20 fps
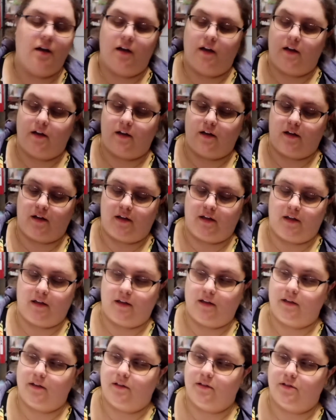so
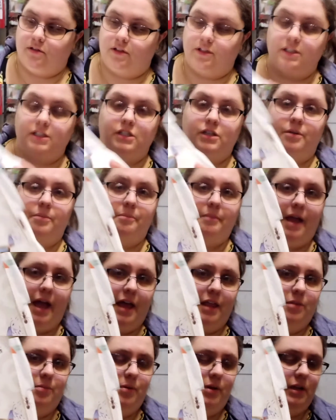this is our
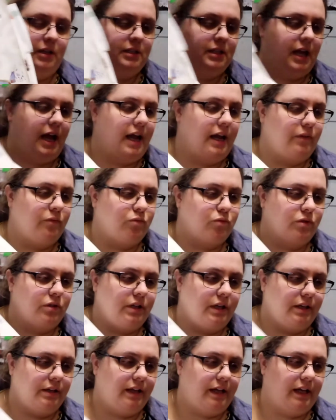math books. What
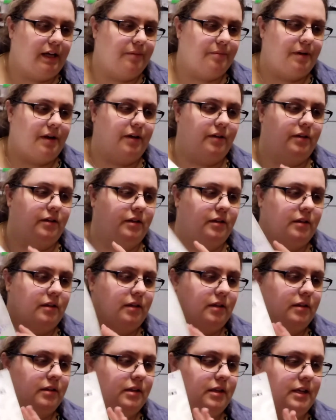I like about
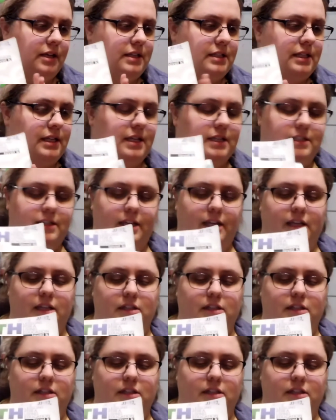this is like